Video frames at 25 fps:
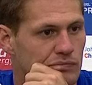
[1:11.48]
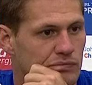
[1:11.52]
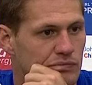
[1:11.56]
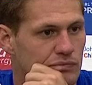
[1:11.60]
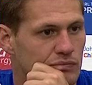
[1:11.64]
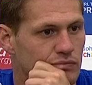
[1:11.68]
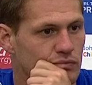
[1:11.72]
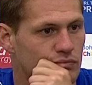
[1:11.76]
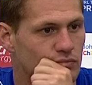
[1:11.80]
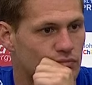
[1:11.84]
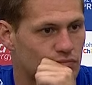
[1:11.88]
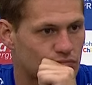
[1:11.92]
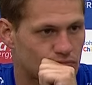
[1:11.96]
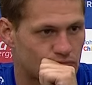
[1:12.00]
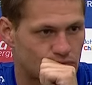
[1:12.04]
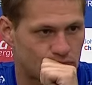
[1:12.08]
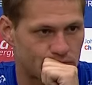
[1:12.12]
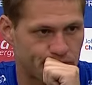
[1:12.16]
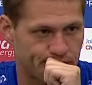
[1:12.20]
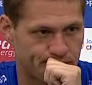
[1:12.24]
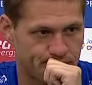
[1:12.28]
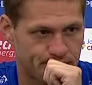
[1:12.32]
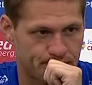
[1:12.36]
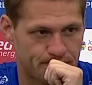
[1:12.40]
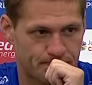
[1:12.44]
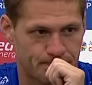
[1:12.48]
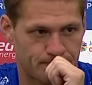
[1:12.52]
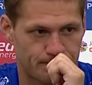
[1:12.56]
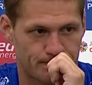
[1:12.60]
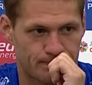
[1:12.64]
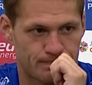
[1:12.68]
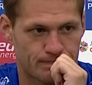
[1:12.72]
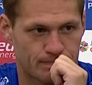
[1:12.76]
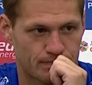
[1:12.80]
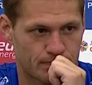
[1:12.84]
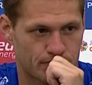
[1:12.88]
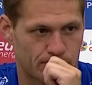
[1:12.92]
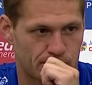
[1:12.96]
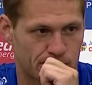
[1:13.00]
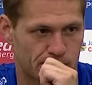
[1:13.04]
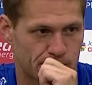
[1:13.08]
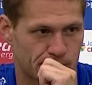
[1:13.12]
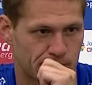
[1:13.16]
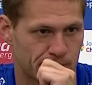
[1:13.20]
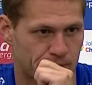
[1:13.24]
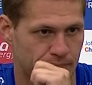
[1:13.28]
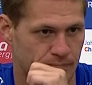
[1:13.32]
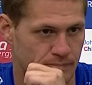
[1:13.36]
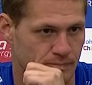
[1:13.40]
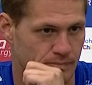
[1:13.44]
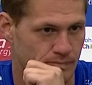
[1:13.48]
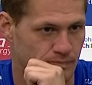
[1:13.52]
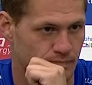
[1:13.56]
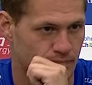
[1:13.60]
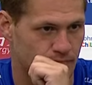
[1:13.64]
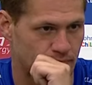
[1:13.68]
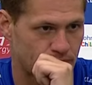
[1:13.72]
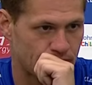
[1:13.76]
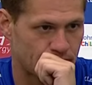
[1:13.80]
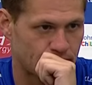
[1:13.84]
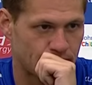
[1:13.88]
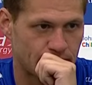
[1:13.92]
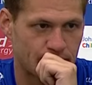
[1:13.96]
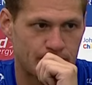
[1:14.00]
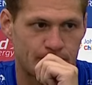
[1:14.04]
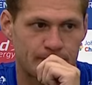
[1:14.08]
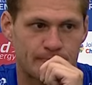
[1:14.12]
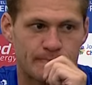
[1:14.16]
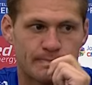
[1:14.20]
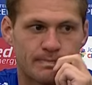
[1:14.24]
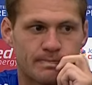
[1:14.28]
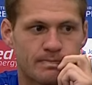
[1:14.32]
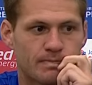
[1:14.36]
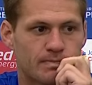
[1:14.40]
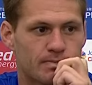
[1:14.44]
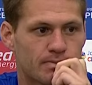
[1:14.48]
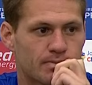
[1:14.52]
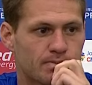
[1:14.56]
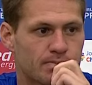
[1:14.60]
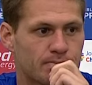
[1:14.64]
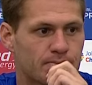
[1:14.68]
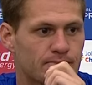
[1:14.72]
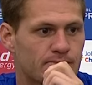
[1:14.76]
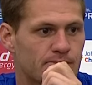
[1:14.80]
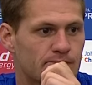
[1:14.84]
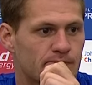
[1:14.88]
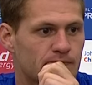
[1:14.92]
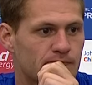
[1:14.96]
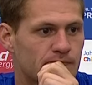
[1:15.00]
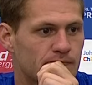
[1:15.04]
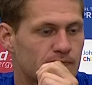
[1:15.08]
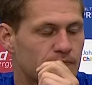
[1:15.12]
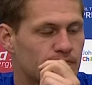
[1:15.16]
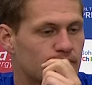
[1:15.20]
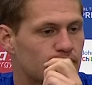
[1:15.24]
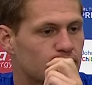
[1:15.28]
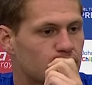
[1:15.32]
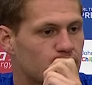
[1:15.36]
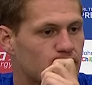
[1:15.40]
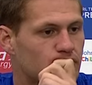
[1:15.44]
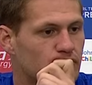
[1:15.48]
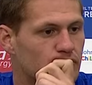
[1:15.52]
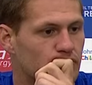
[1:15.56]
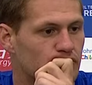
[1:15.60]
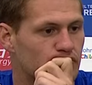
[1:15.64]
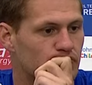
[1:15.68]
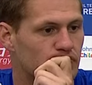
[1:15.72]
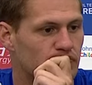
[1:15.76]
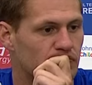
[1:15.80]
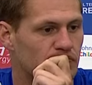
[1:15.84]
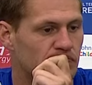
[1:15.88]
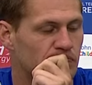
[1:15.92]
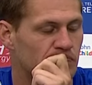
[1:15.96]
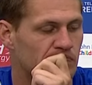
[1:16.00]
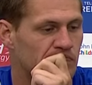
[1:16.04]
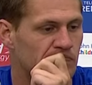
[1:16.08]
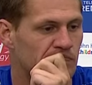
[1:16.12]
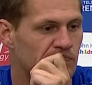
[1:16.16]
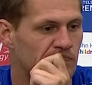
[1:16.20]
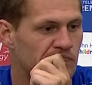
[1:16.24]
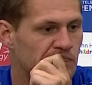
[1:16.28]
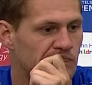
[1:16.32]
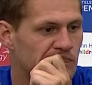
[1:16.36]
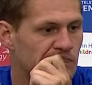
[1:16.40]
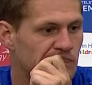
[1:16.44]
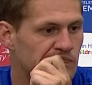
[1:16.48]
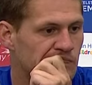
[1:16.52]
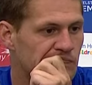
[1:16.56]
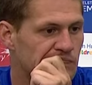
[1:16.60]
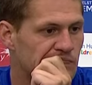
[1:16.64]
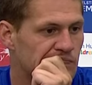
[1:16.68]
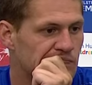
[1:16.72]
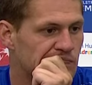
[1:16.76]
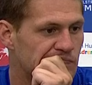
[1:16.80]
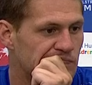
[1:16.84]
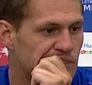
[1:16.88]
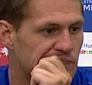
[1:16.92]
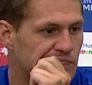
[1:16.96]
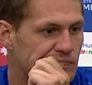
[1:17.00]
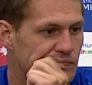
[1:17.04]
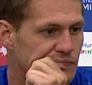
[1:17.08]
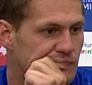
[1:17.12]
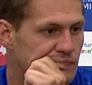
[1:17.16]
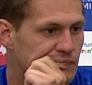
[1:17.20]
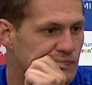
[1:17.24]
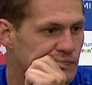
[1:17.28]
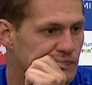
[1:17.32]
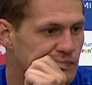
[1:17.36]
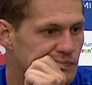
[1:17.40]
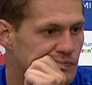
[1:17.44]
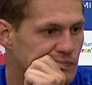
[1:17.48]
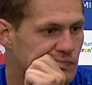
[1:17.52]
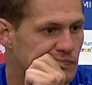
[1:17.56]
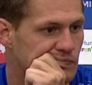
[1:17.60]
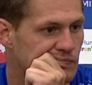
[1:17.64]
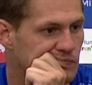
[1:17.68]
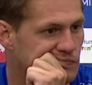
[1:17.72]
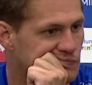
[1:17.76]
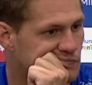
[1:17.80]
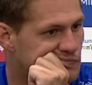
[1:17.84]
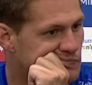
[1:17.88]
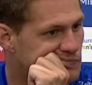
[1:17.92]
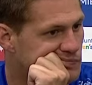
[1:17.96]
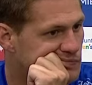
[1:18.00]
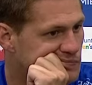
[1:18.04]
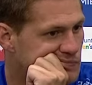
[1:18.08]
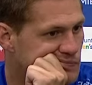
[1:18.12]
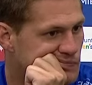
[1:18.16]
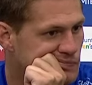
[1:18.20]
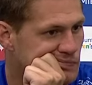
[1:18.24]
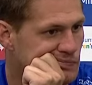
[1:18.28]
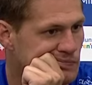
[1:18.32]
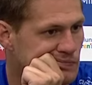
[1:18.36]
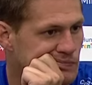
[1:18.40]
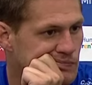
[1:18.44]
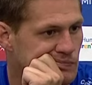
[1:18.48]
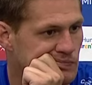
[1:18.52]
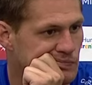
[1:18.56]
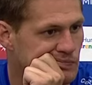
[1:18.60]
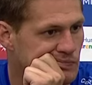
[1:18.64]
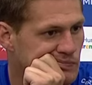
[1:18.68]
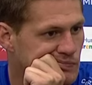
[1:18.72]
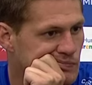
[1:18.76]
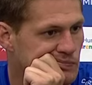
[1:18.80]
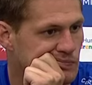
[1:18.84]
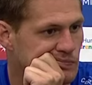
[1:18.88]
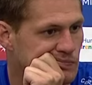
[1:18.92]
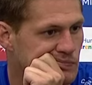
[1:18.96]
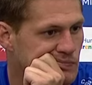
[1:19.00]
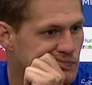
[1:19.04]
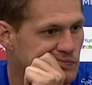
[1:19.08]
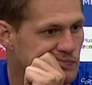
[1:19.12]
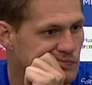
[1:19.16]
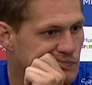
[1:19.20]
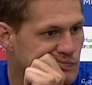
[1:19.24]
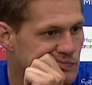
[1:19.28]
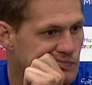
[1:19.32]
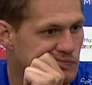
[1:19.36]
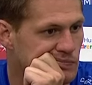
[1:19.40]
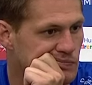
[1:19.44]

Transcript: (silent)